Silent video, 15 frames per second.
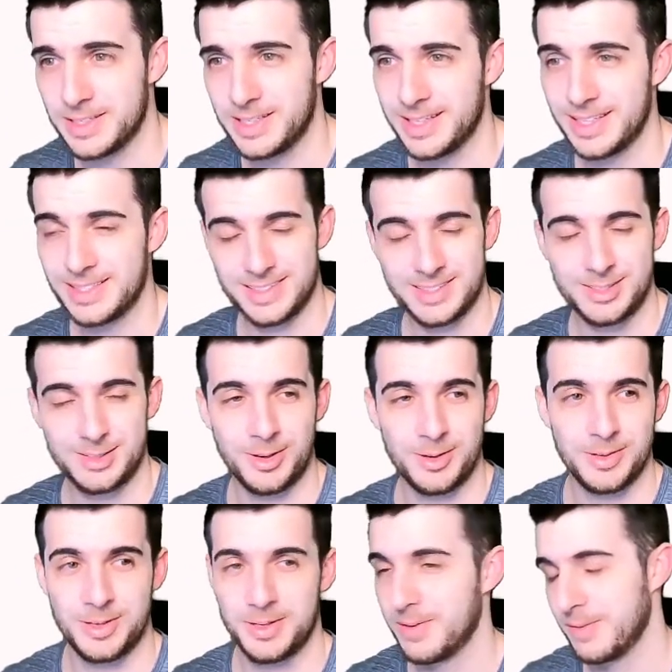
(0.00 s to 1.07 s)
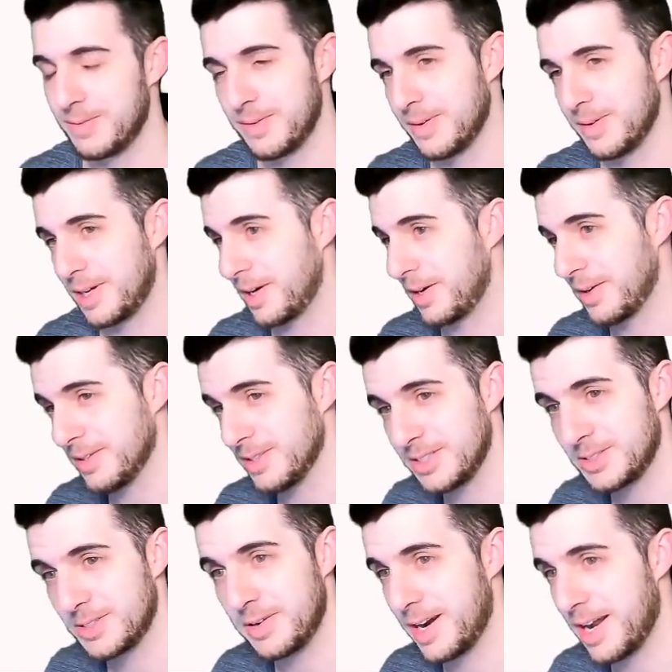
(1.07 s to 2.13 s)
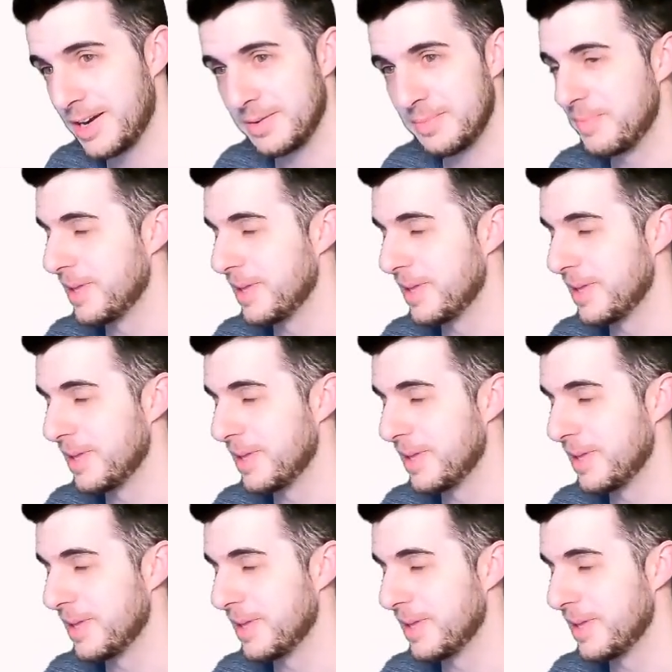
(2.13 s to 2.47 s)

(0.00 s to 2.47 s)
that is so... I don't know, that's so random.